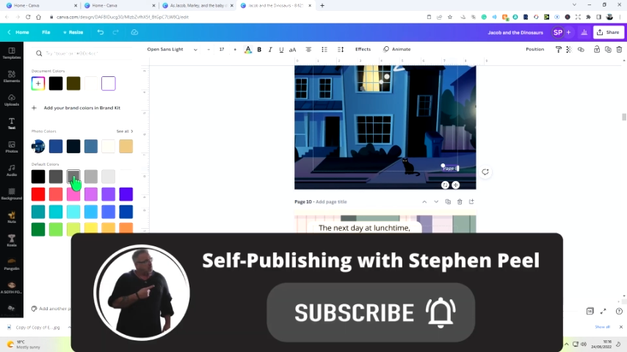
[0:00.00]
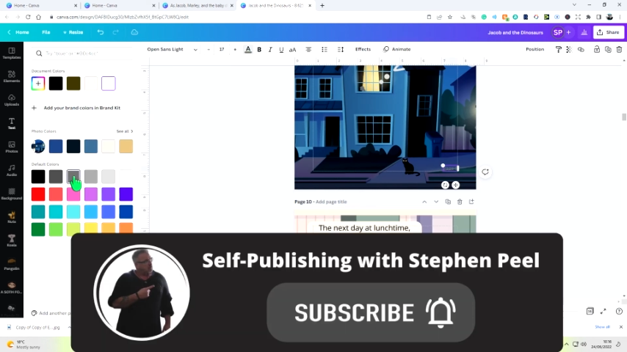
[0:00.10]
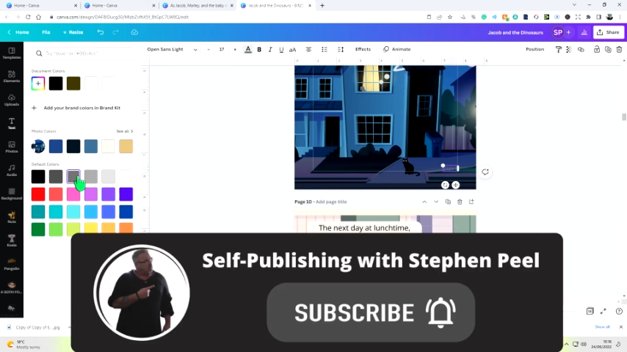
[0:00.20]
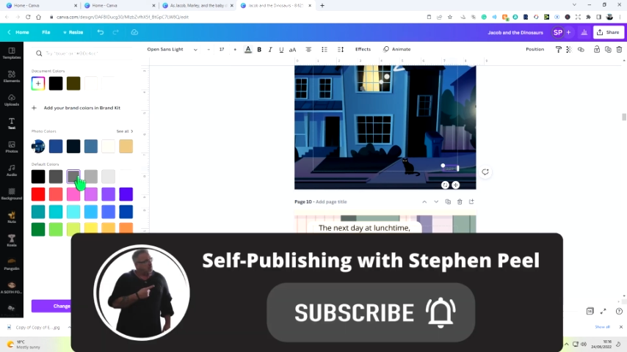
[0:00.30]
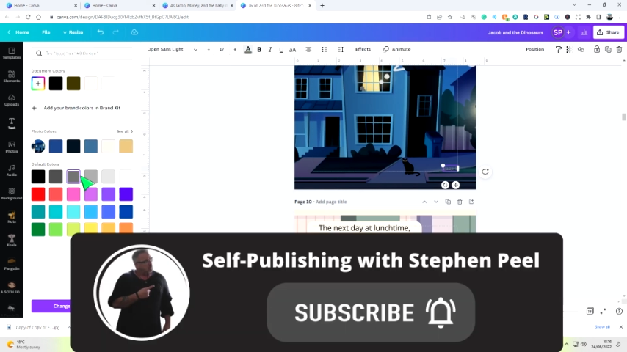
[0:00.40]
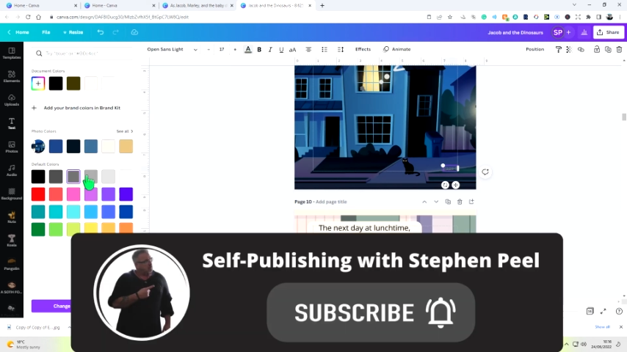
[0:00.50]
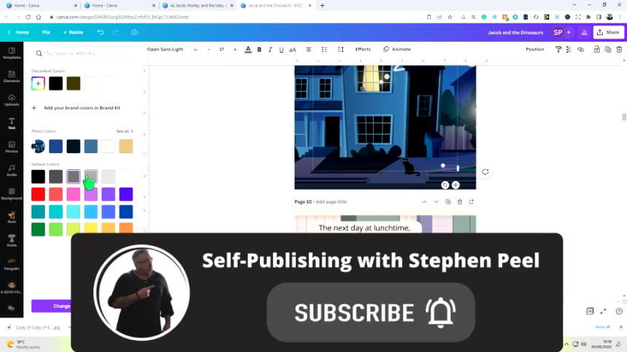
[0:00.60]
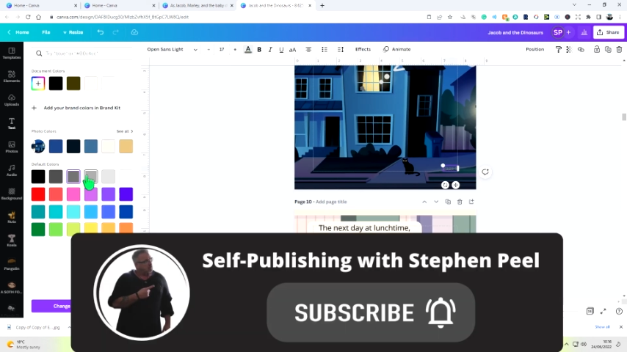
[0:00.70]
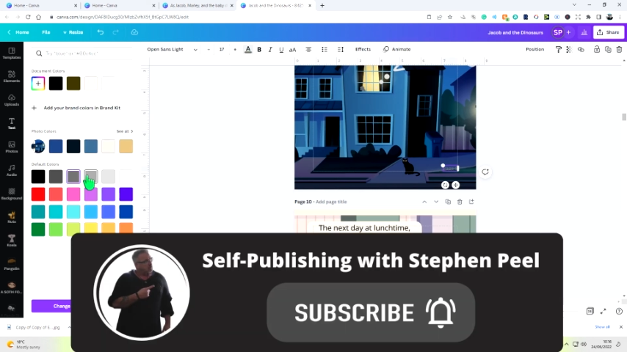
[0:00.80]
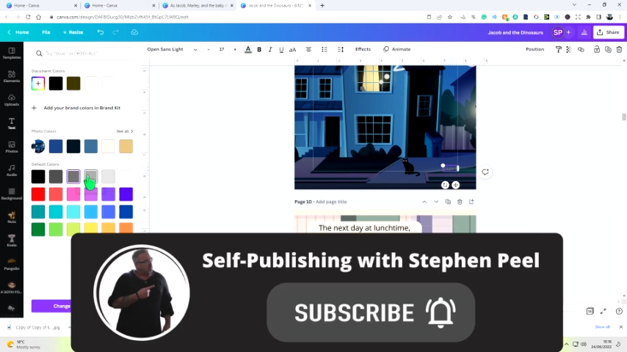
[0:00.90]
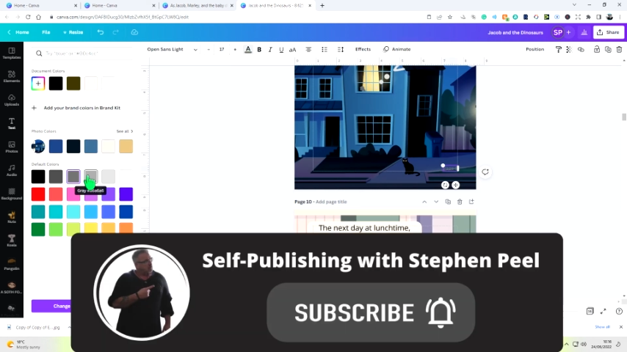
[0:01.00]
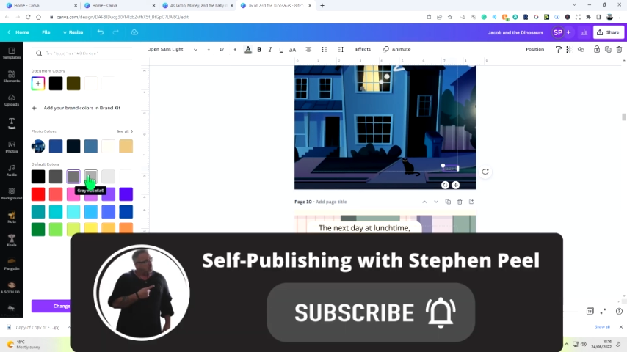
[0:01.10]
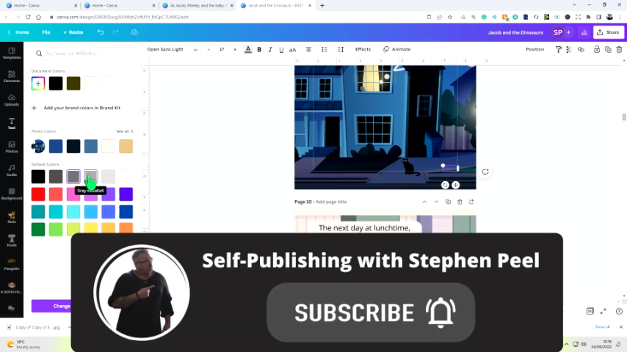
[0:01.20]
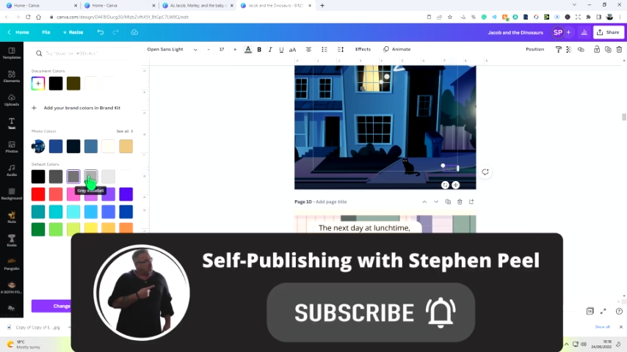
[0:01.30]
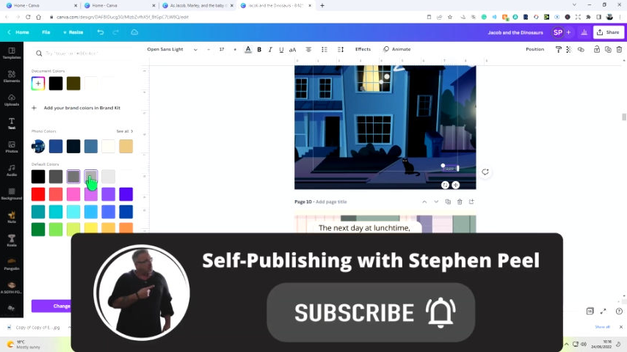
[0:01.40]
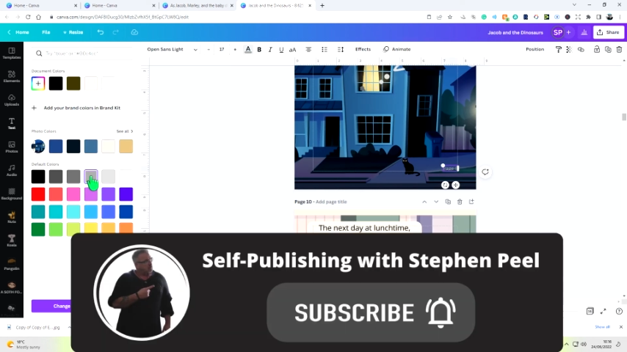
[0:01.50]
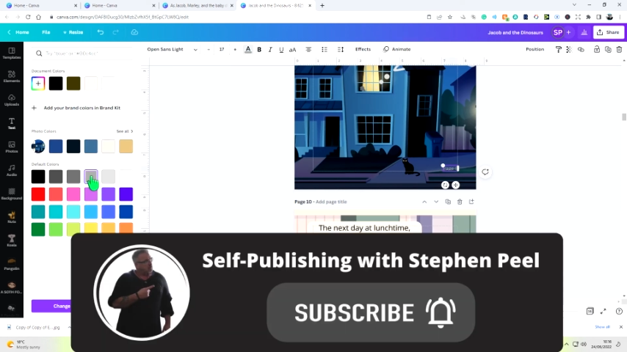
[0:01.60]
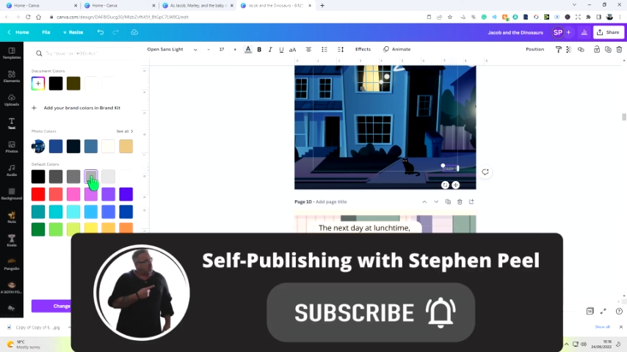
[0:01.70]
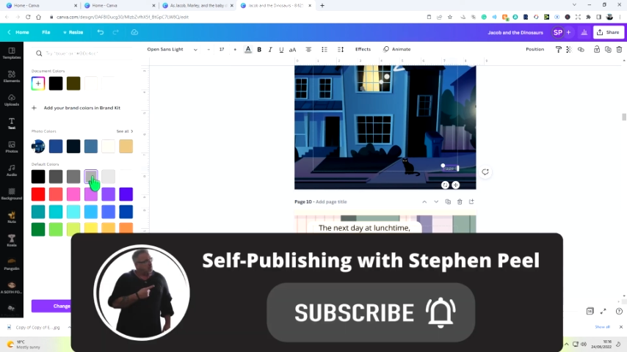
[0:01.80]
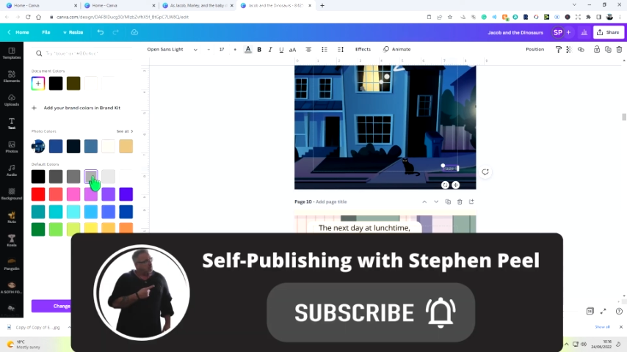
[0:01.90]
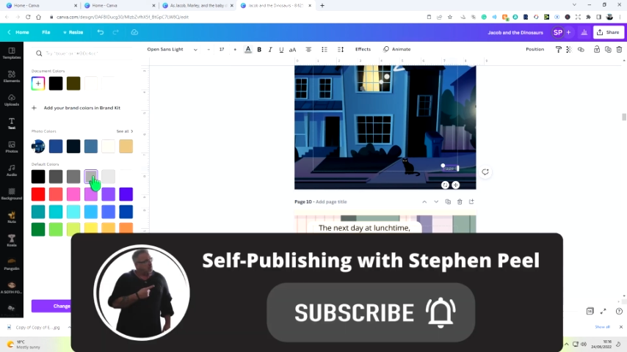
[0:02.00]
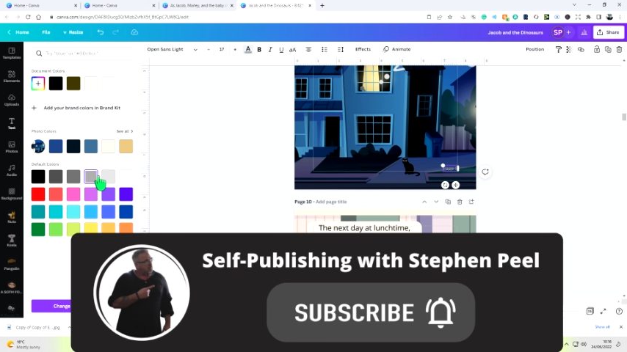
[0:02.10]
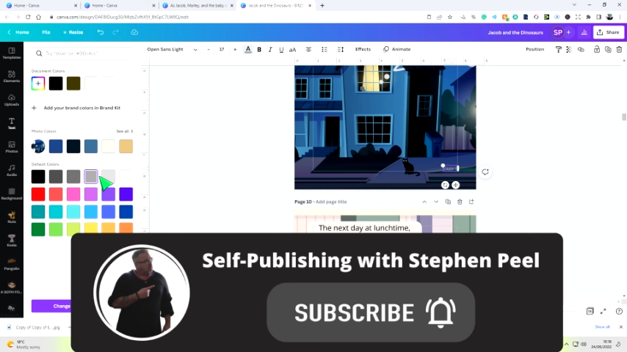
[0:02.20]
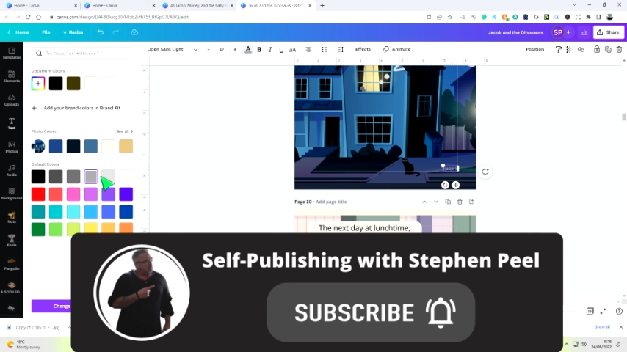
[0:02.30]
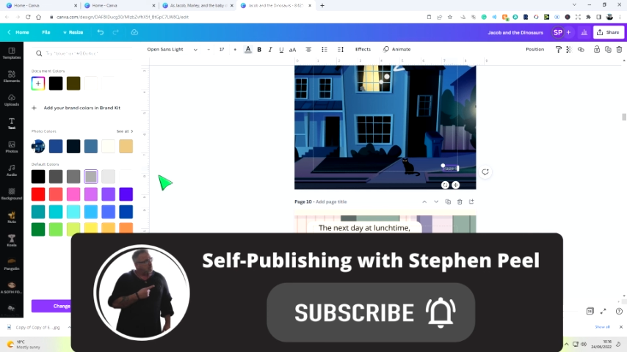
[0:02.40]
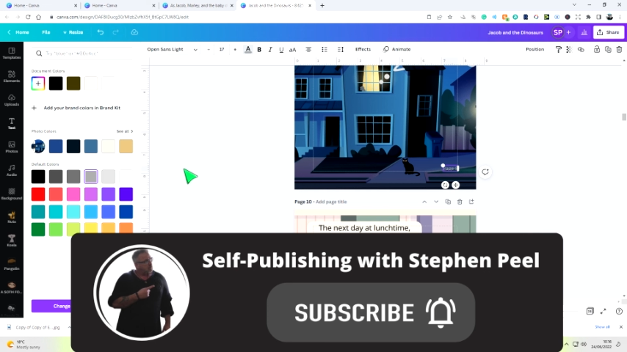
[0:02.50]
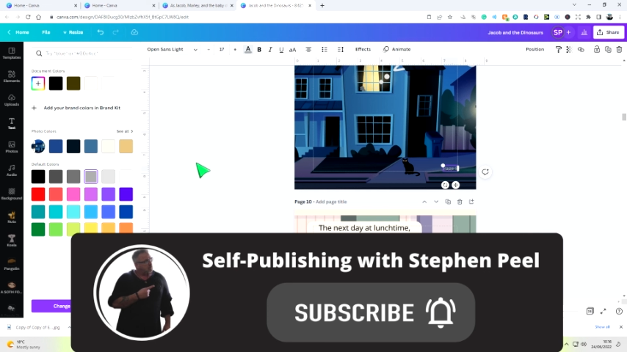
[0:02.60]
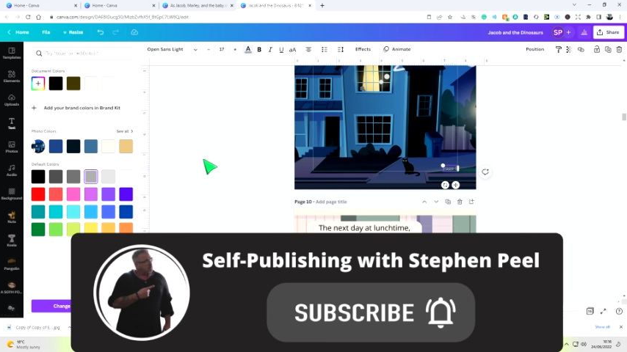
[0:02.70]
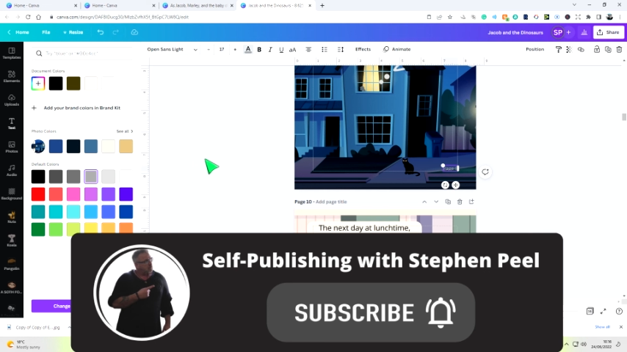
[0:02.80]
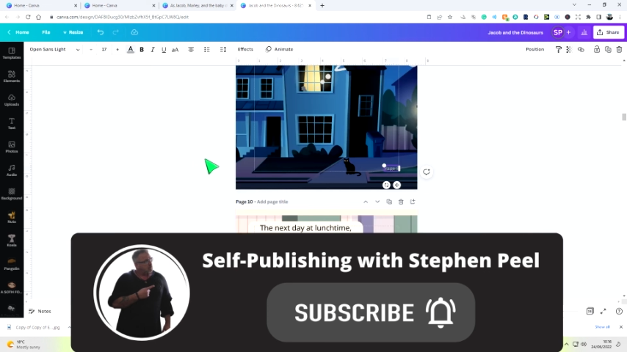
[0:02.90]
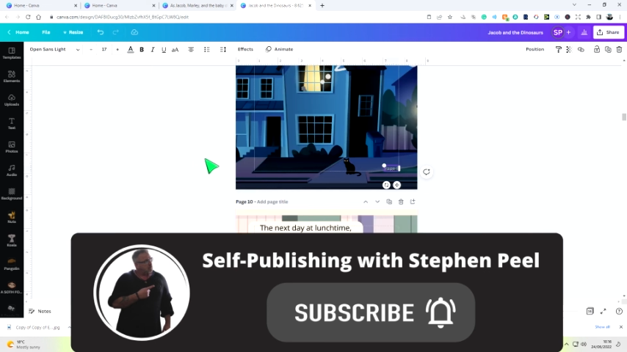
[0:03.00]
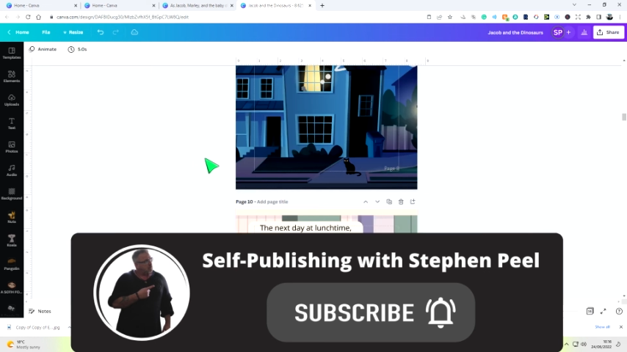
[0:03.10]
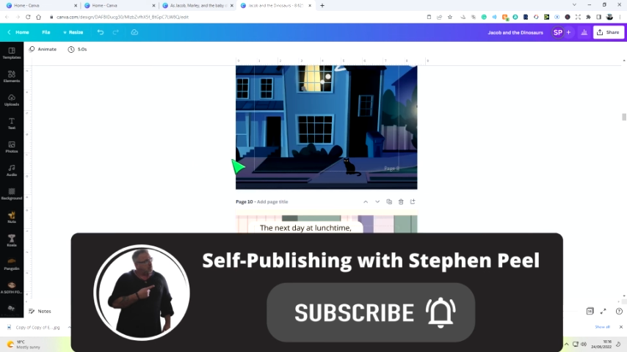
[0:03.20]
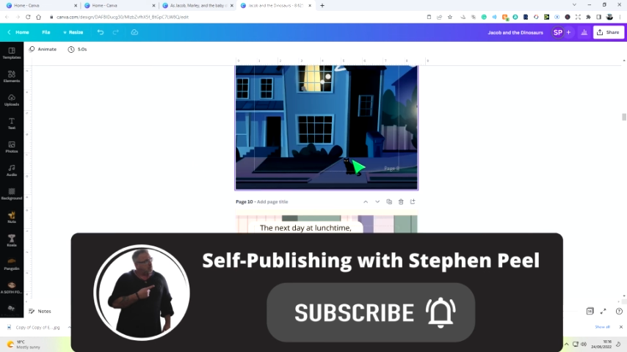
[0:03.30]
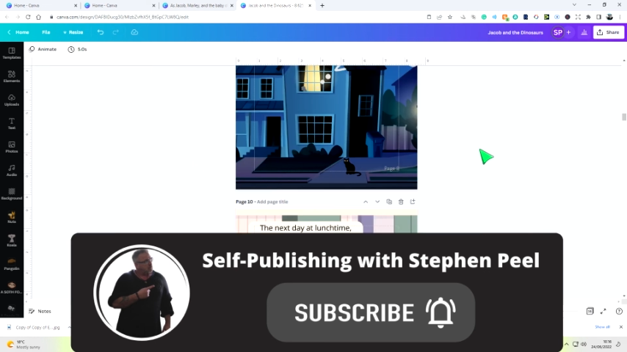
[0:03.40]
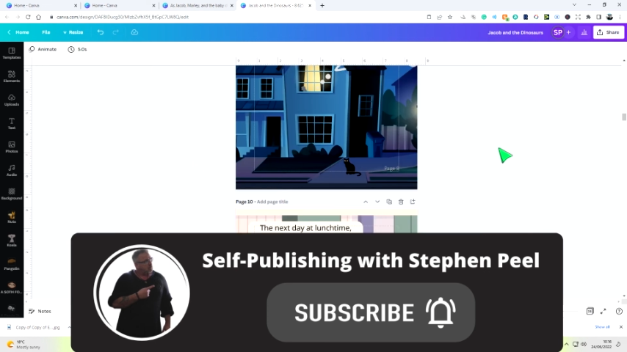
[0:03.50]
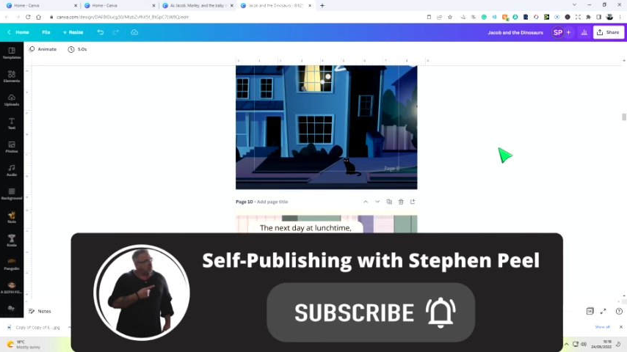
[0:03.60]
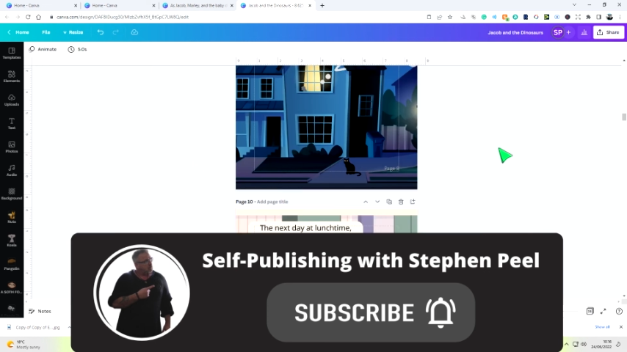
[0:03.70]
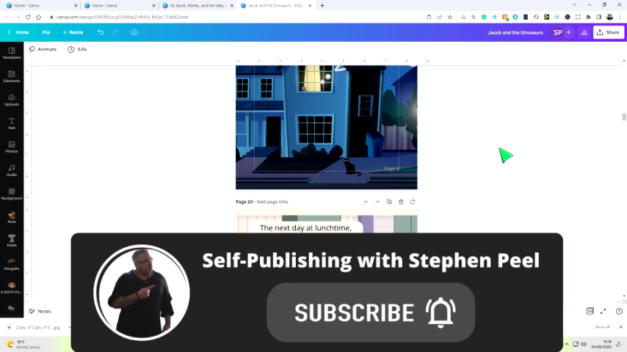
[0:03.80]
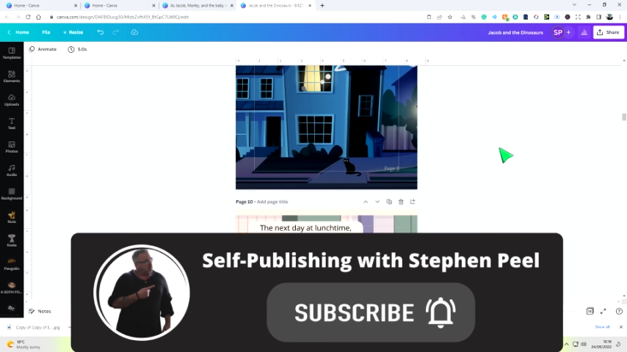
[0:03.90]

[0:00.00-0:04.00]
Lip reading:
(no speaker visible)